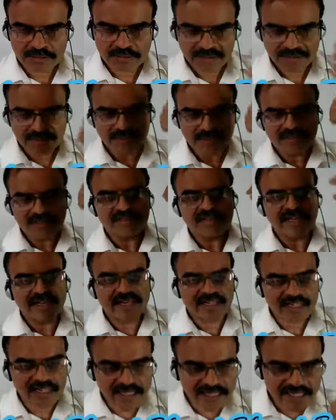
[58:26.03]

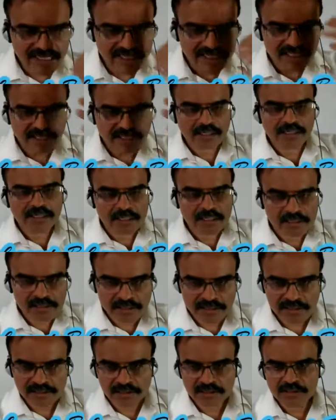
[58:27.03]
encourage us
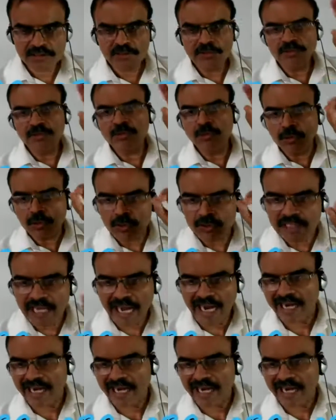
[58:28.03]
to do that.